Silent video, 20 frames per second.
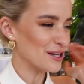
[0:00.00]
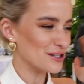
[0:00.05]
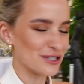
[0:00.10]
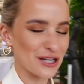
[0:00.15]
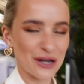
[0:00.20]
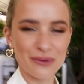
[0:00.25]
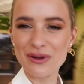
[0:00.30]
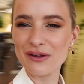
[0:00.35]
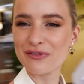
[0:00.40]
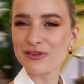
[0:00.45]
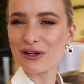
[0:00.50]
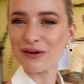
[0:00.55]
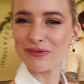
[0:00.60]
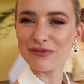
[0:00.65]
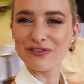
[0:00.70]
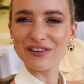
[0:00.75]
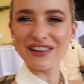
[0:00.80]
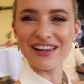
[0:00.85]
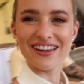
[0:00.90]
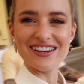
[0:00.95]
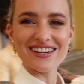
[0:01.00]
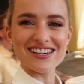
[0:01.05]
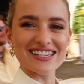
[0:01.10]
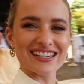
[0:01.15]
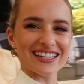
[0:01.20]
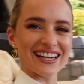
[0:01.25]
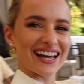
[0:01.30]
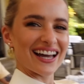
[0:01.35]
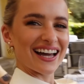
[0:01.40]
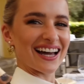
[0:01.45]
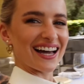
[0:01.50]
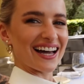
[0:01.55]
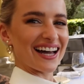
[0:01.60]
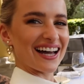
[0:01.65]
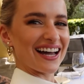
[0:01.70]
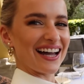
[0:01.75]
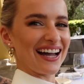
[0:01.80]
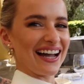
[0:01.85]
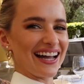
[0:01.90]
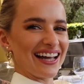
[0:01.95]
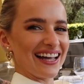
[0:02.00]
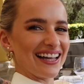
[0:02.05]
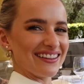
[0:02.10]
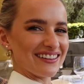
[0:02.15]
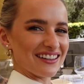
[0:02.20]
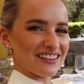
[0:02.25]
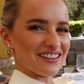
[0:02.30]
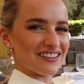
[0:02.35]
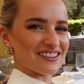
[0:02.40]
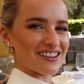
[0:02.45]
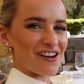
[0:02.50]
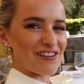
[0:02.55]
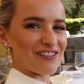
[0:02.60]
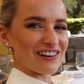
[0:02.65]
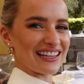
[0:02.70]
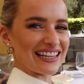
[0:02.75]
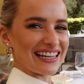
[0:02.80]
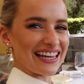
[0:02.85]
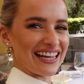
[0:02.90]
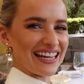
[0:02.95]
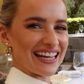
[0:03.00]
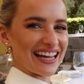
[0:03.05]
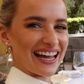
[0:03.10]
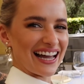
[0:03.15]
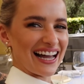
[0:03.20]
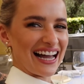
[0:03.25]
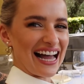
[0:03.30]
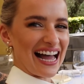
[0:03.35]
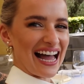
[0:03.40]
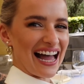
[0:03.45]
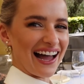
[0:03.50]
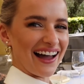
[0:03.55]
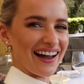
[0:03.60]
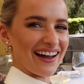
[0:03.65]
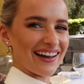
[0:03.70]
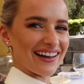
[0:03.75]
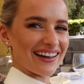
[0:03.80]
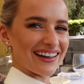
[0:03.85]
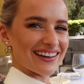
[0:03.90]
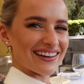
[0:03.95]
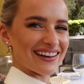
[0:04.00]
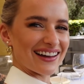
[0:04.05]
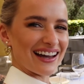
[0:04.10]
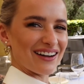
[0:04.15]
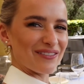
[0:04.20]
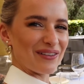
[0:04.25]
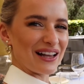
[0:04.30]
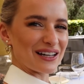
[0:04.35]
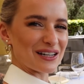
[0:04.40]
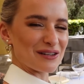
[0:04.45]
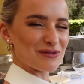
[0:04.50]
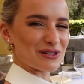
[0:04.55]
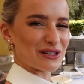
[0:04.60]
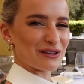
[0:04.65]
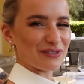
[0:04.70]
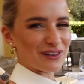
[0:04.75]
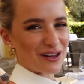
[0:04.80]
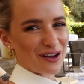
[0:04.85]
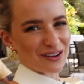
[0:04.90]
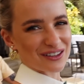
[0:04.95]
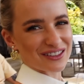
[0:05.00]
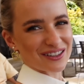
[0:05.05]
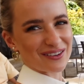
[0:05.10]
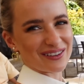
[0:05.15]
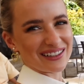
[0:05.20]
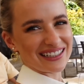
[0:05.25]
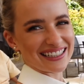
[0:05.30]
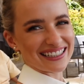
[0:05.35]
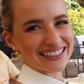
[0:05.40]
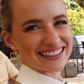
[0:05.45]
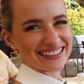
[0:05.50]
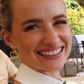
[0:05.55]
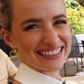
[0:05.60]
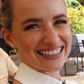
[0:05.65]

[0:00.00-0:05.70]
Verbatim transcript: So we've come for lunch. This is Aurelie. Hi. Welcome to the vlogs, Aurelie.